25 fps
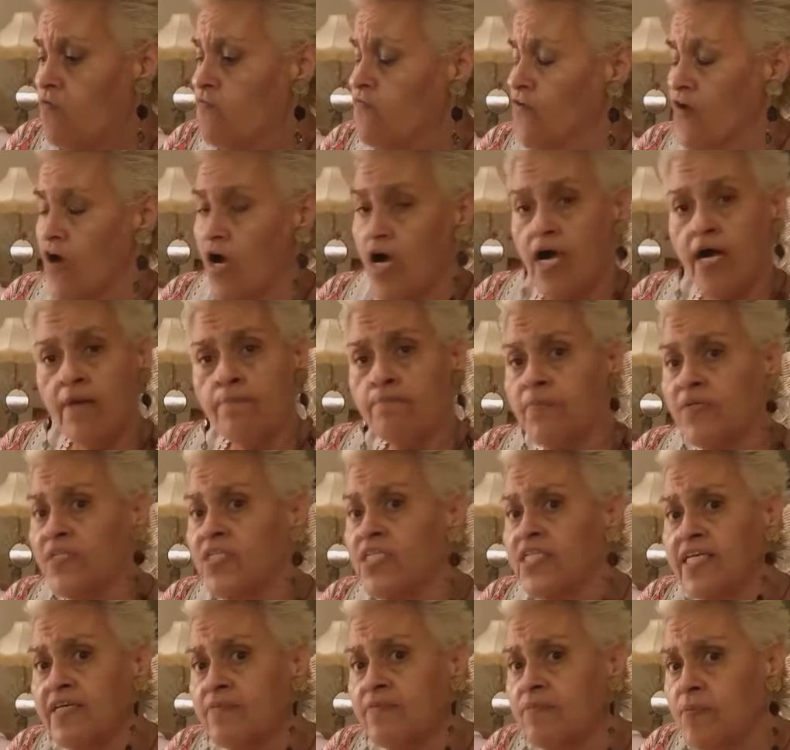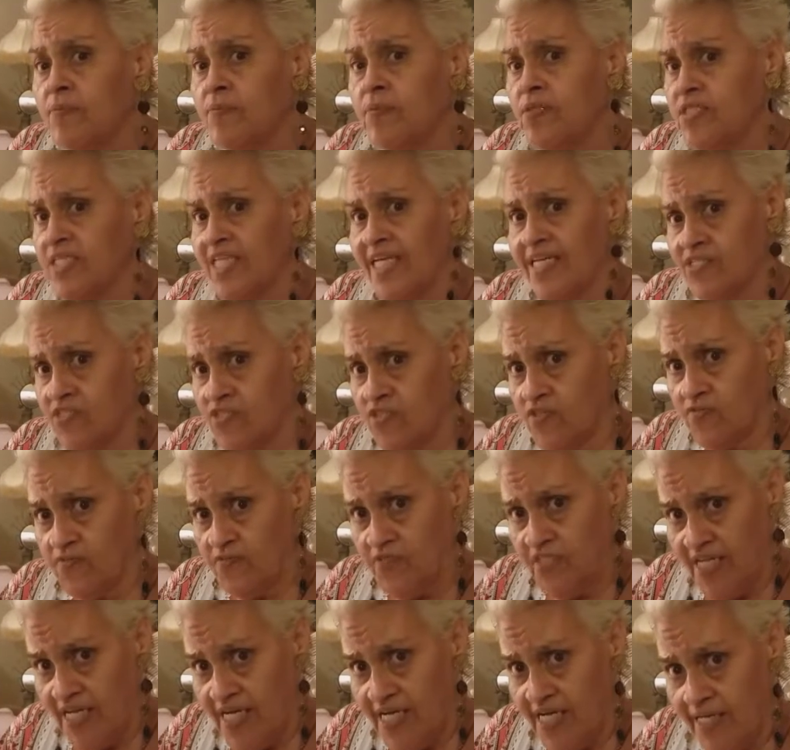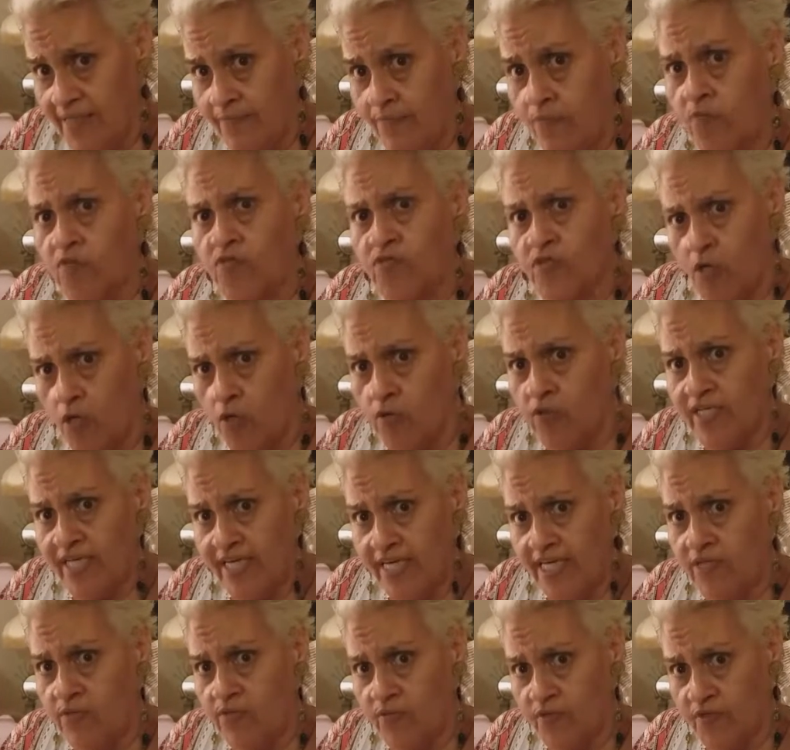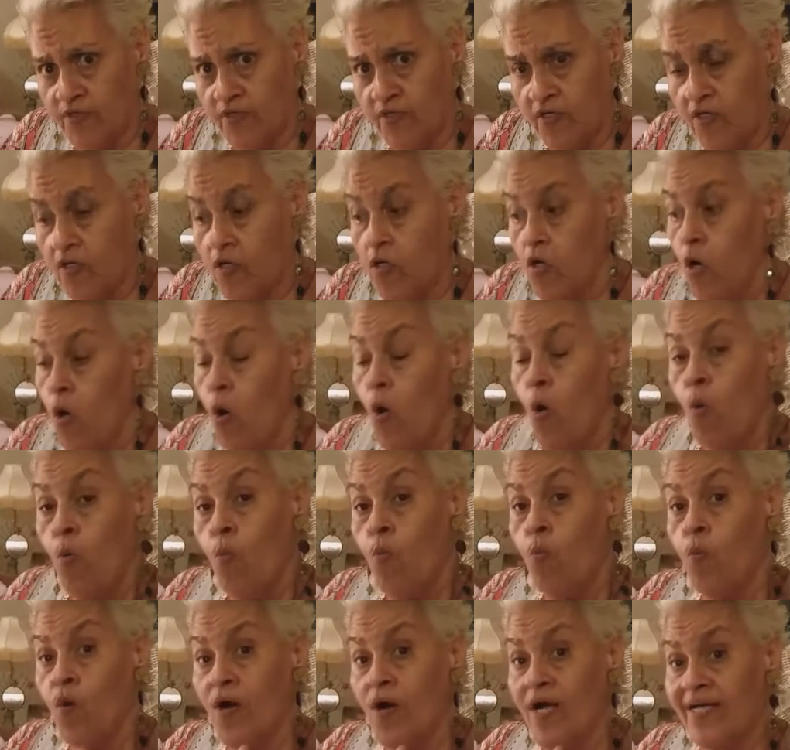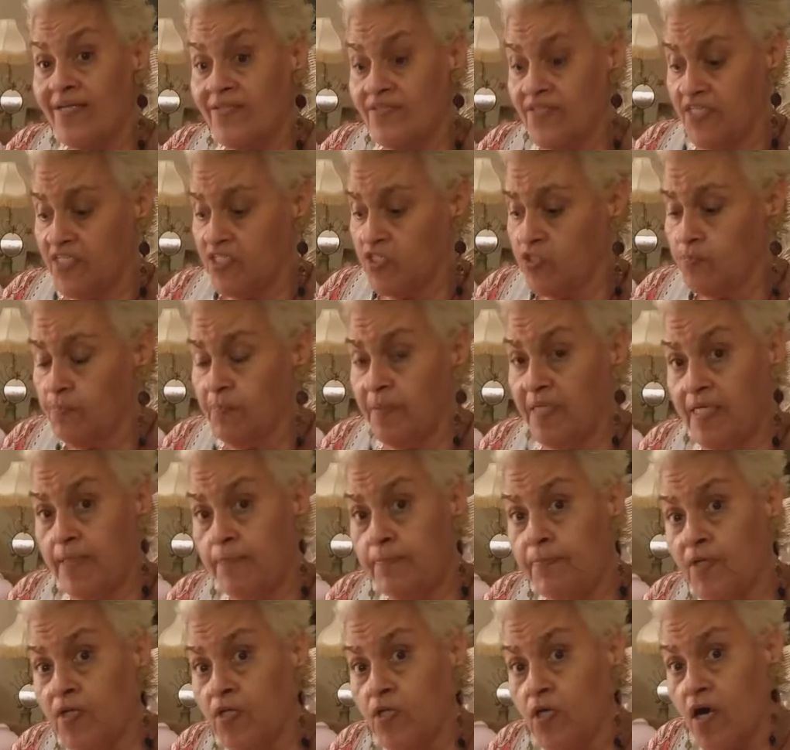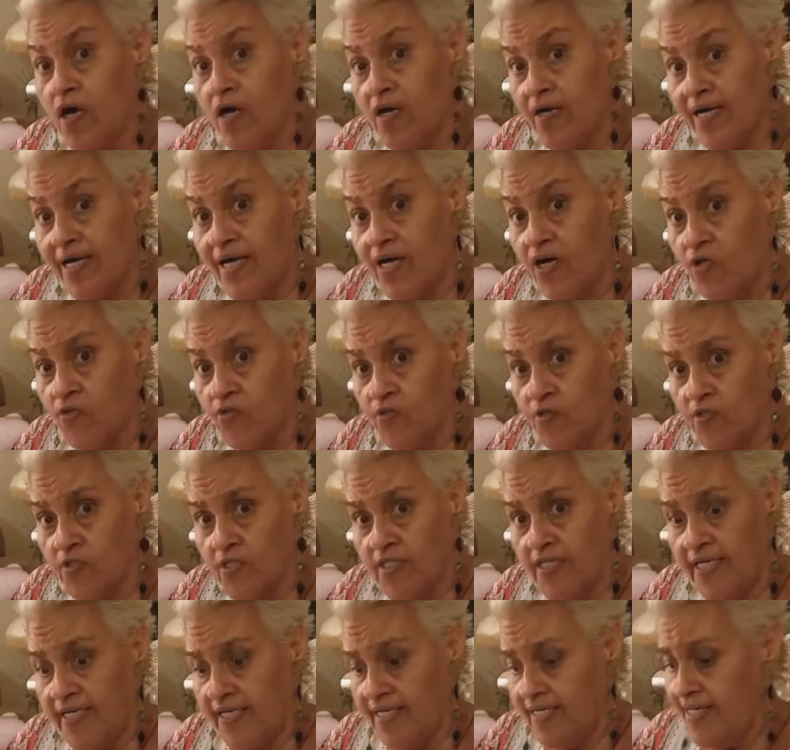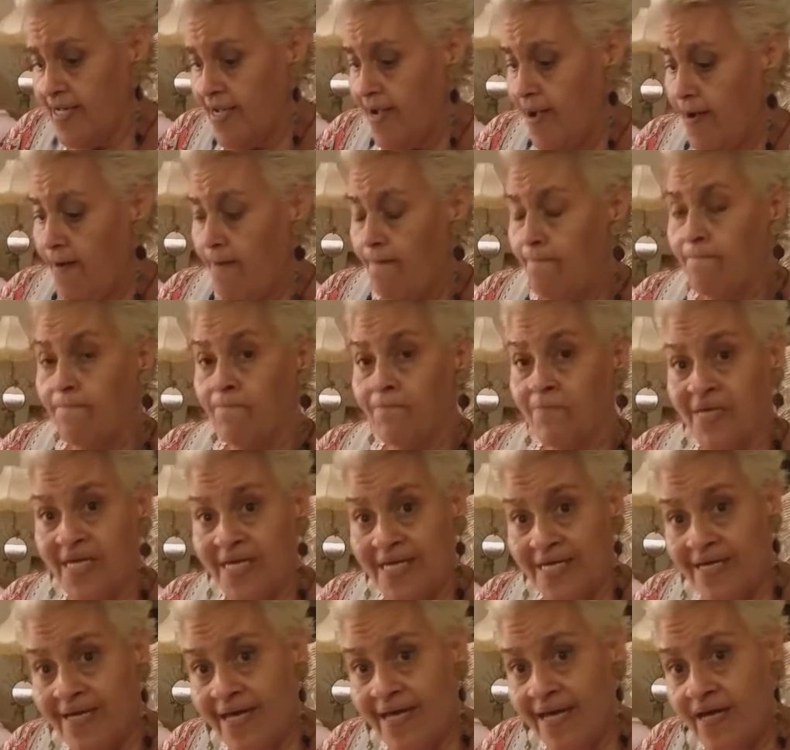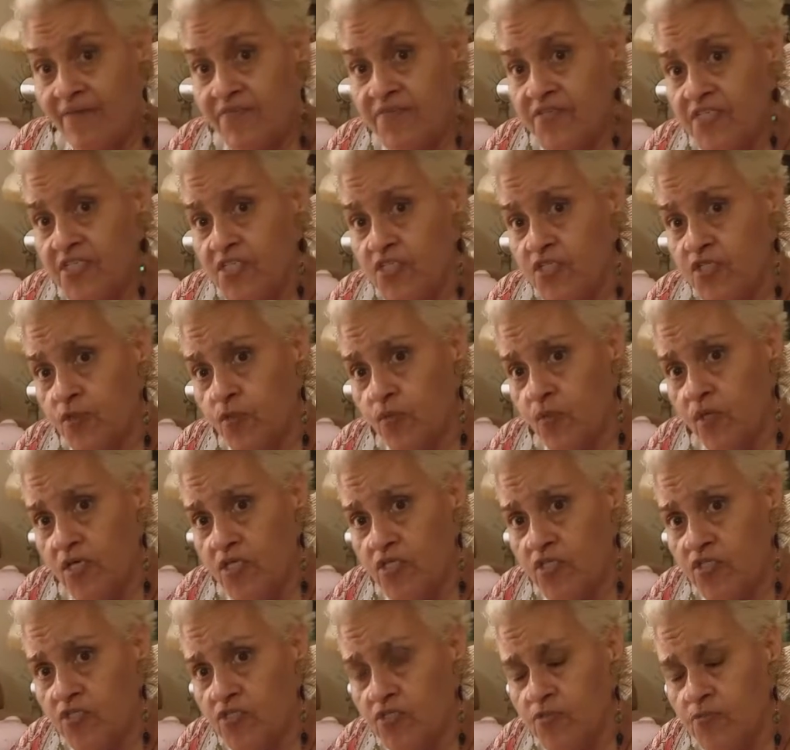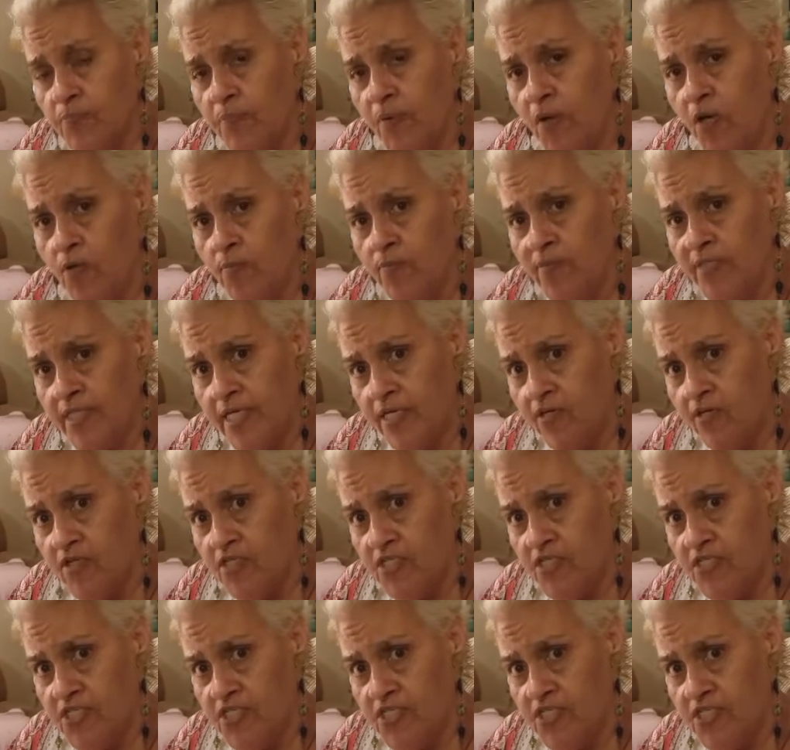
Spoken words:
for unbelievable lengths of time, was okay with her. When these people are elderly, may have situations, pulmonary